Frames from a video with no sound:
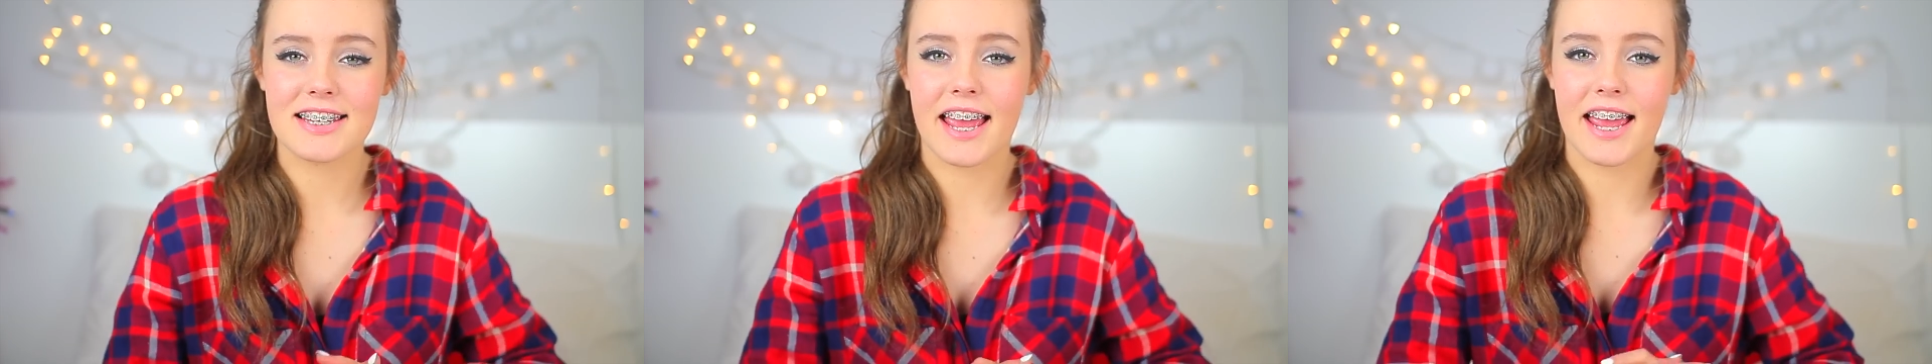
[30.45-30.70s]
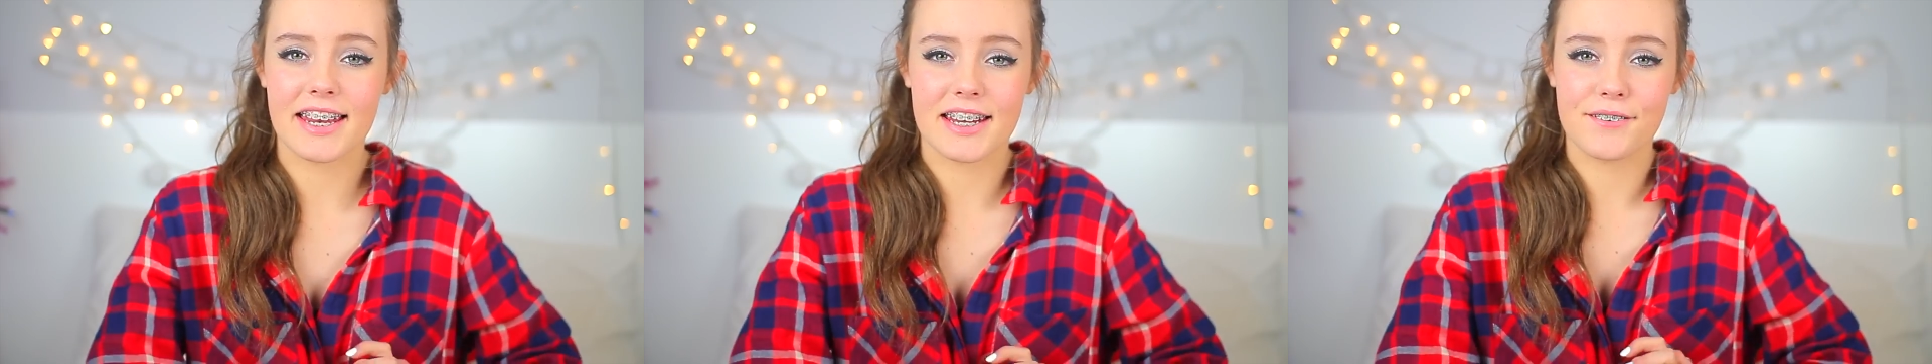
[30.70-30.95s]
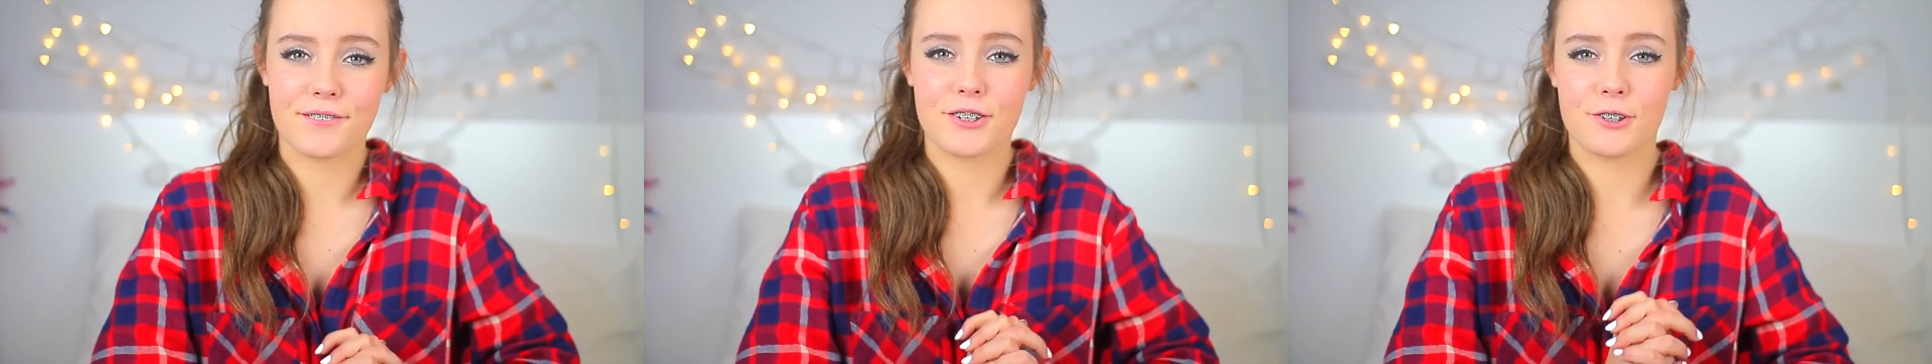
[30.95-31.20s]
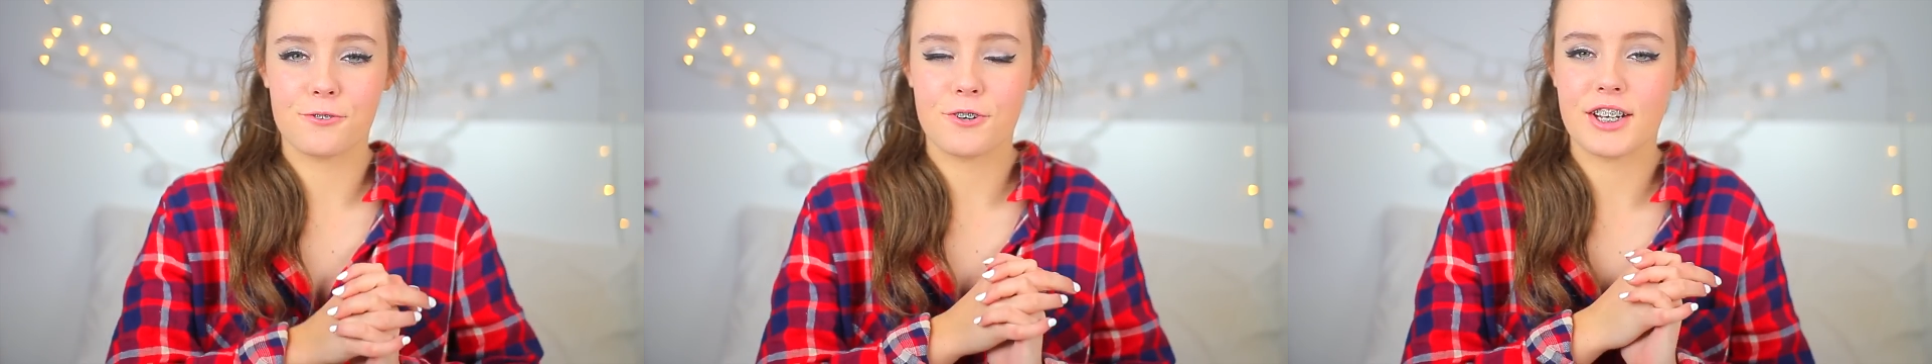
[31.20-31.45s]
And if
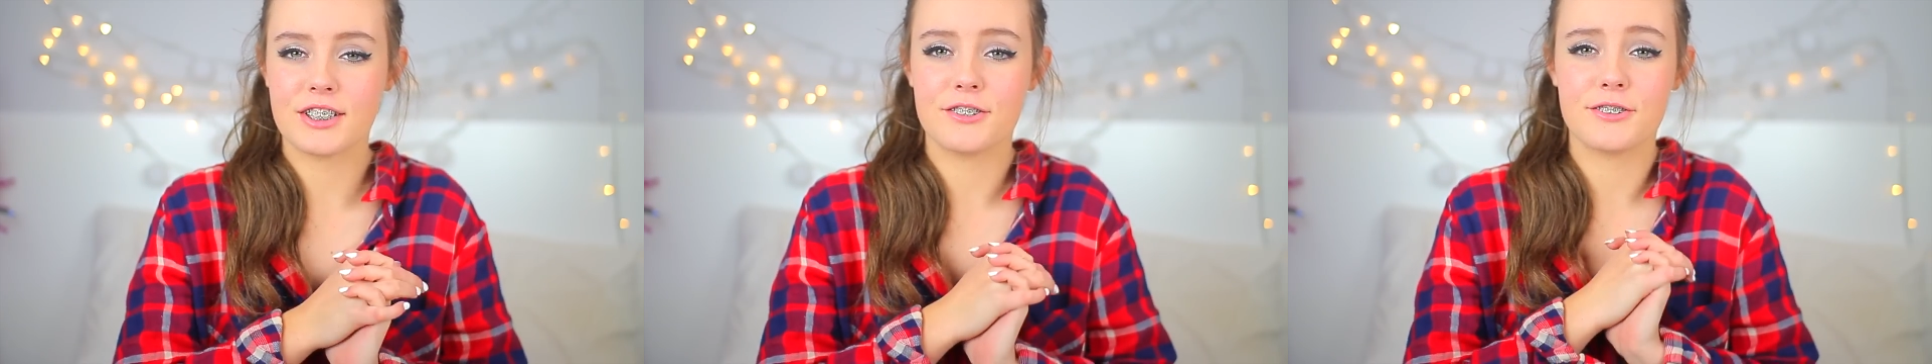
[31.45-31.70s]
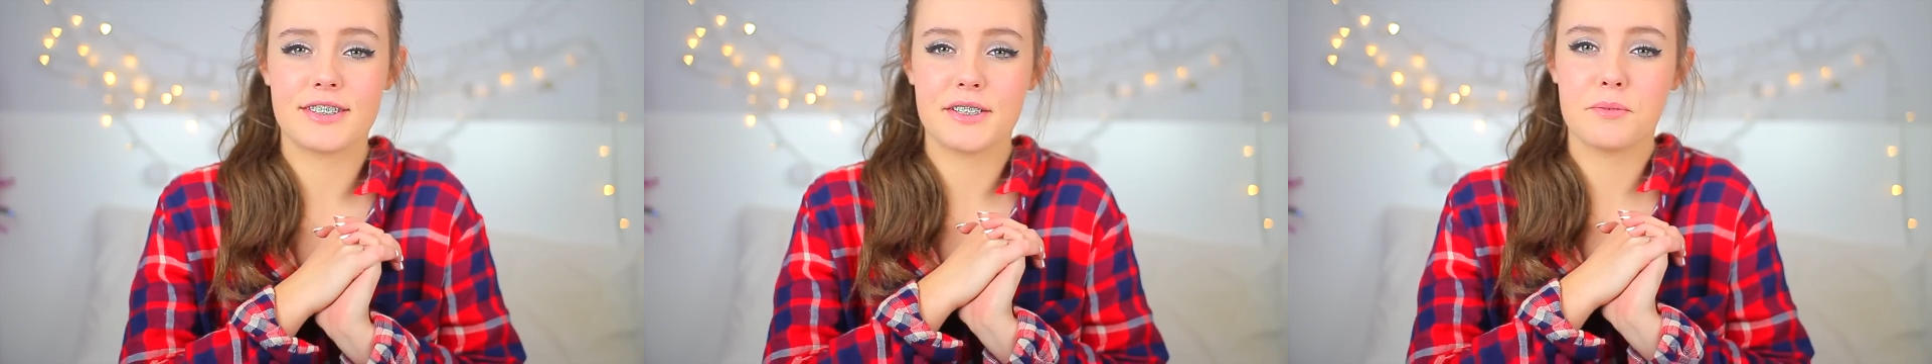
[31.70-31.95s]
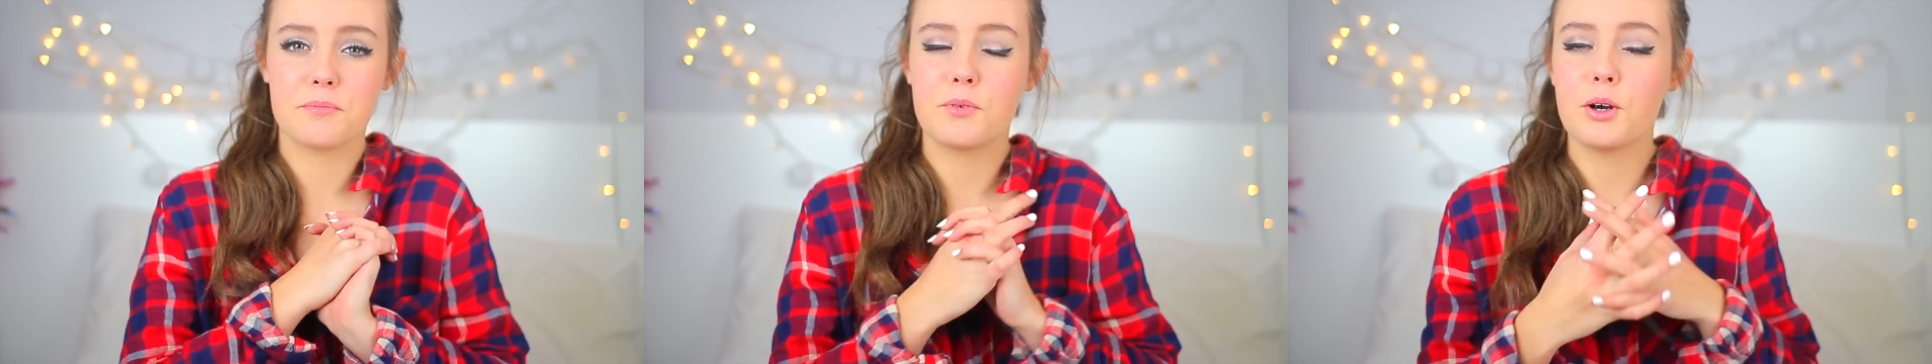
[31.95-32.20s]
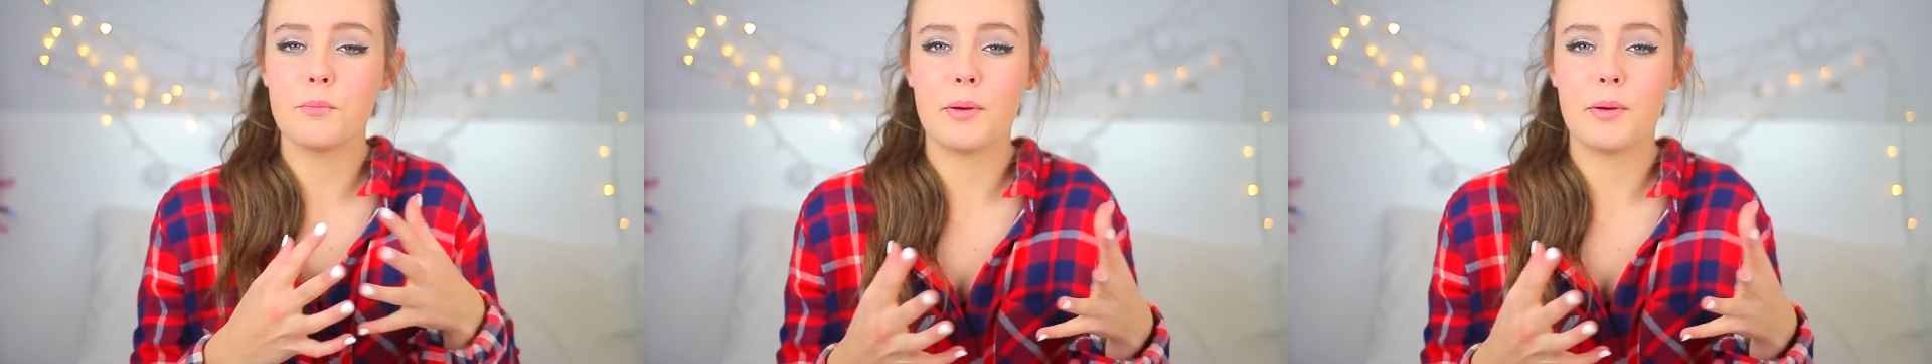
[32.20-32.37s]
you want to see more